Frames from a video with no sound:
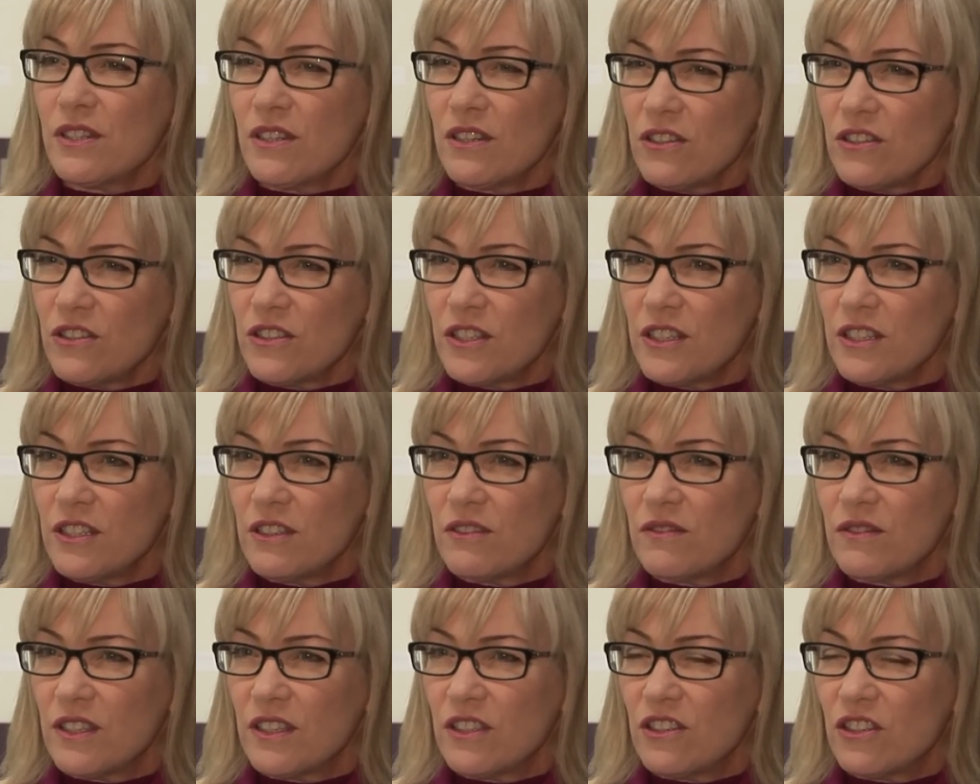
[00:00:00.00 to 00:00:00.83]
researched
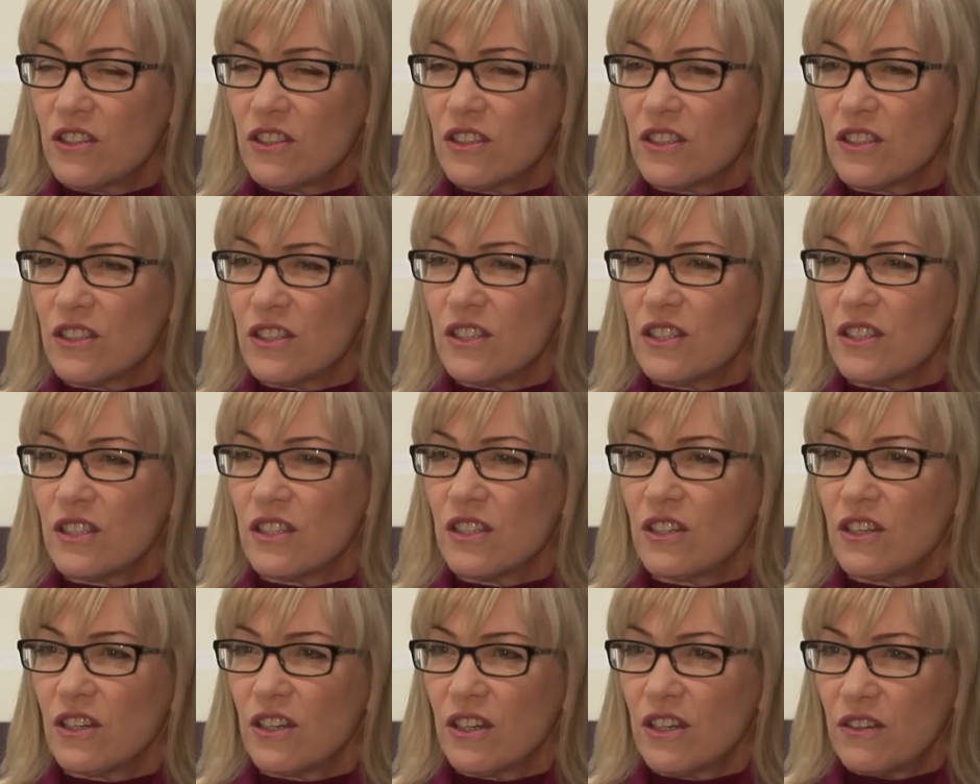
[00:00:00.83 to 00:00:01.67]
interventions
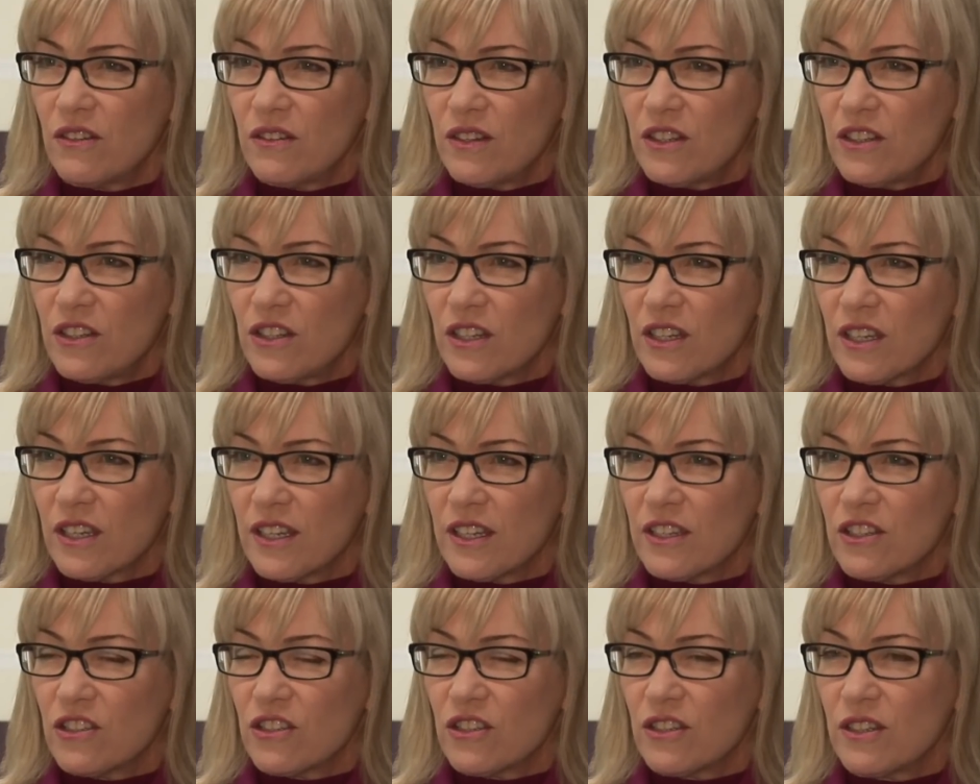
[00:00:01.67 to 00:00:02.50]
in higher
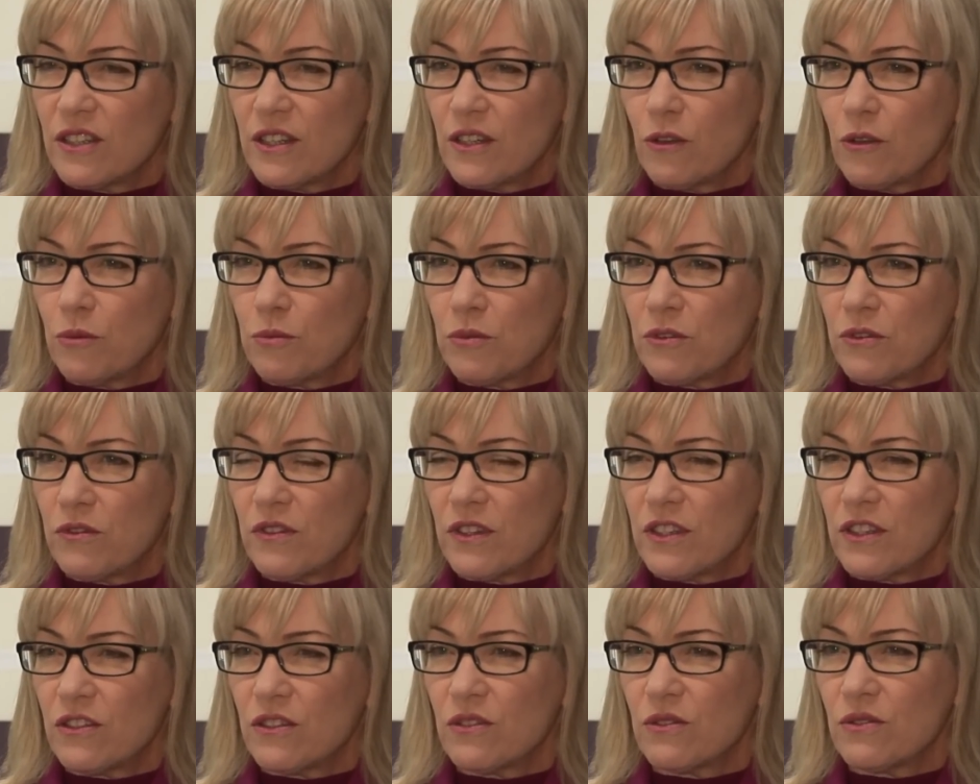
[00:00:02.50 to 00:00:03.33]
education, health
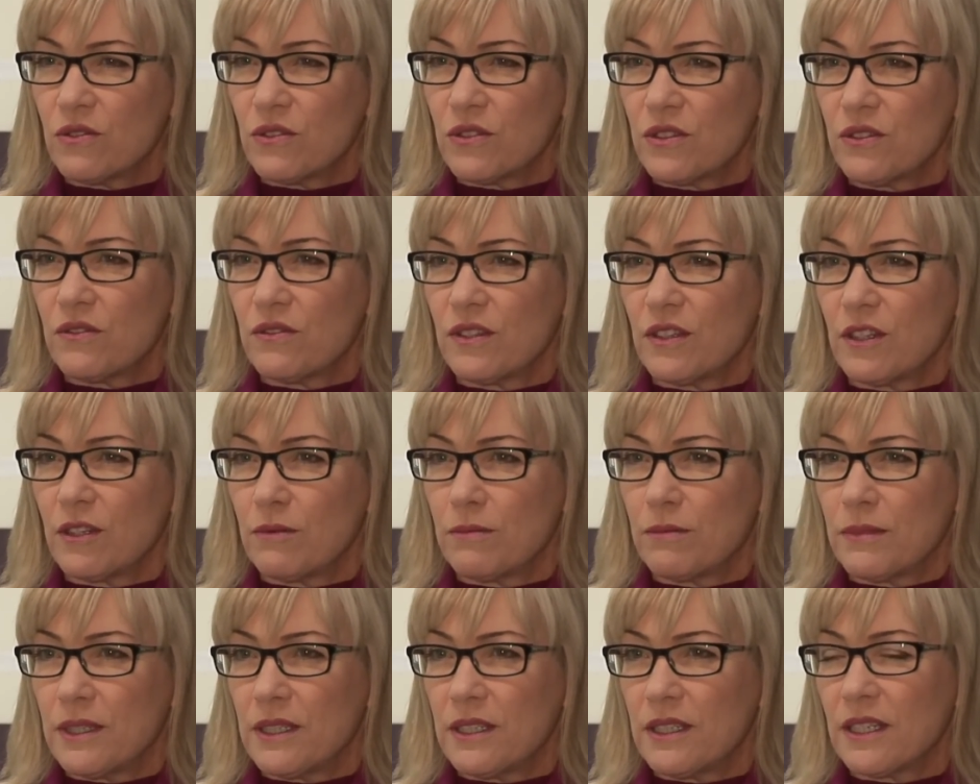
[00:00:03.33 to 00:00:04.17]
professionals'
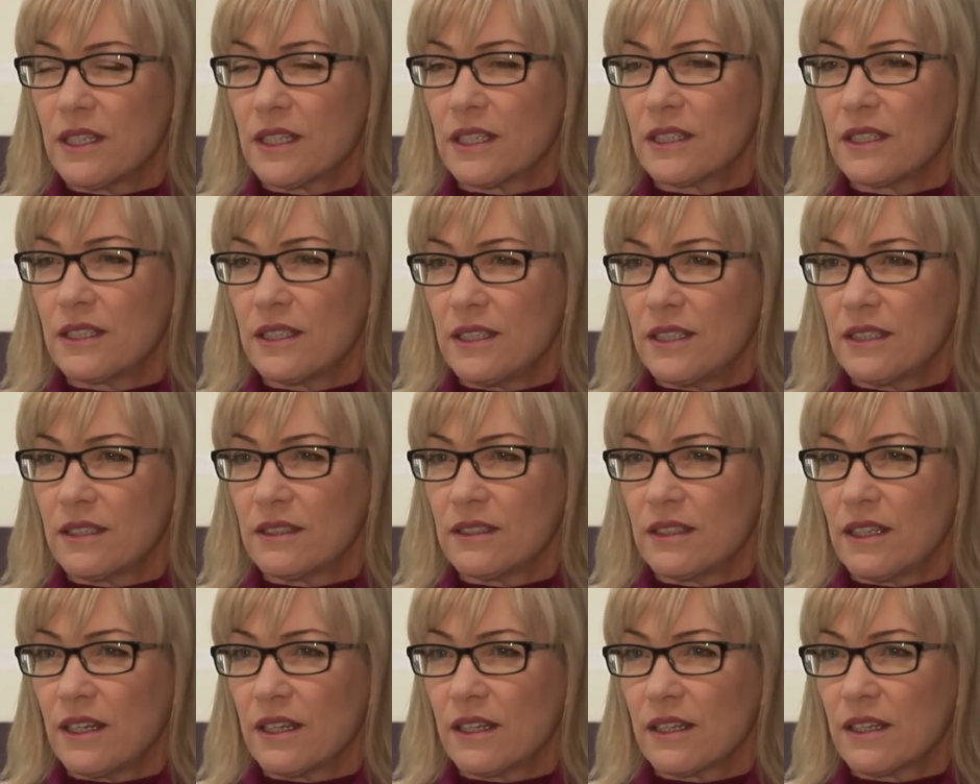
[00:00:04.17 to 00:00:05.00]
development and
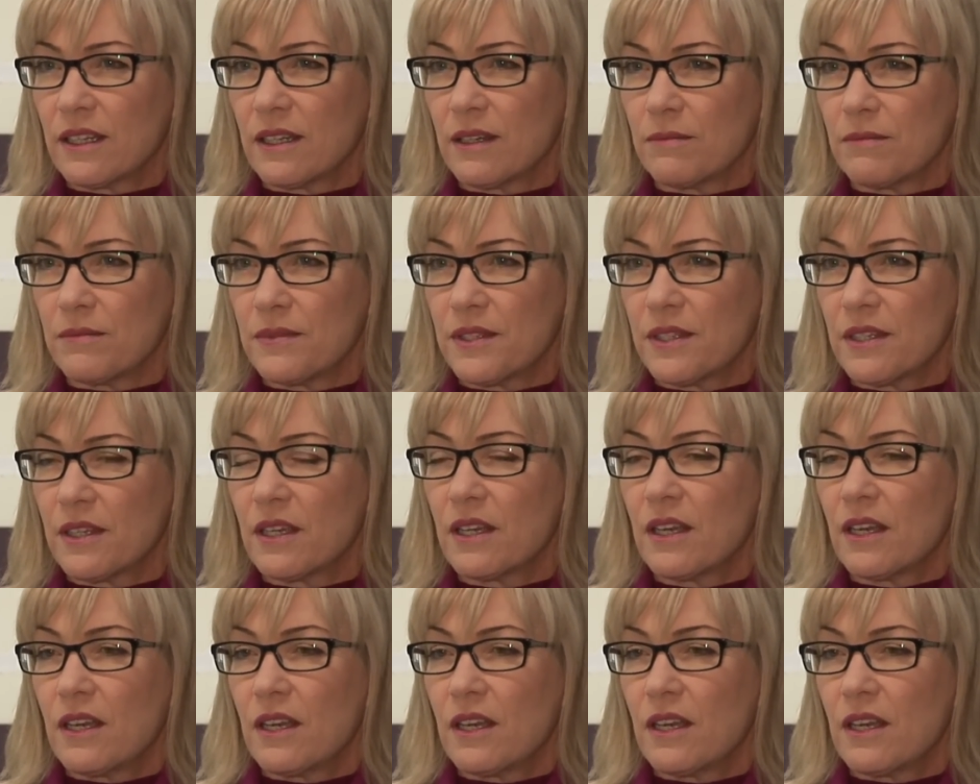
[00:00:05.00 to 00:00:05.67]
clinical outcomes.